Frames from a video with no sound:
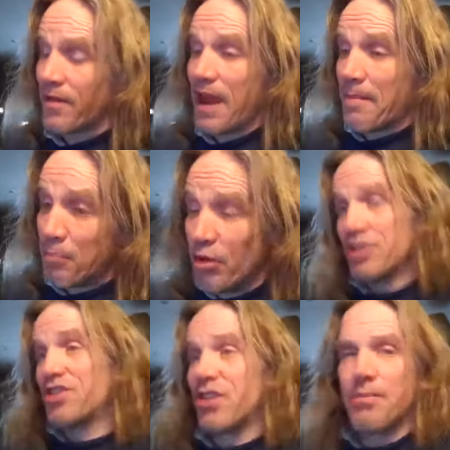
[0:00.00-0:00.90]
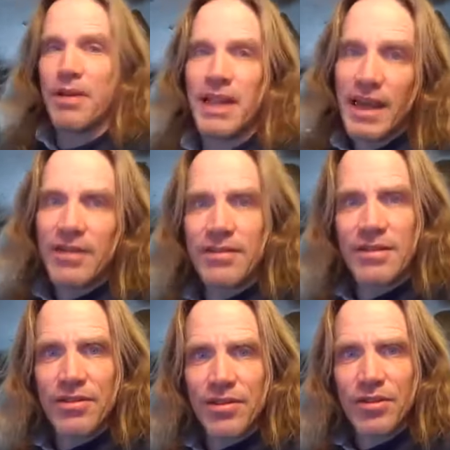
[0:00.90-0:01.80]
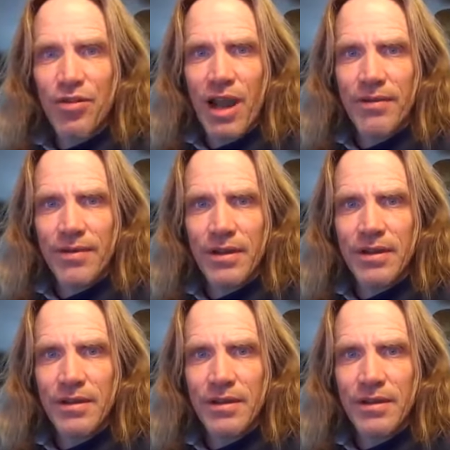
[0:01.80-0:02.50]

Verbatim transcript: if i pushed somebody else into the traffic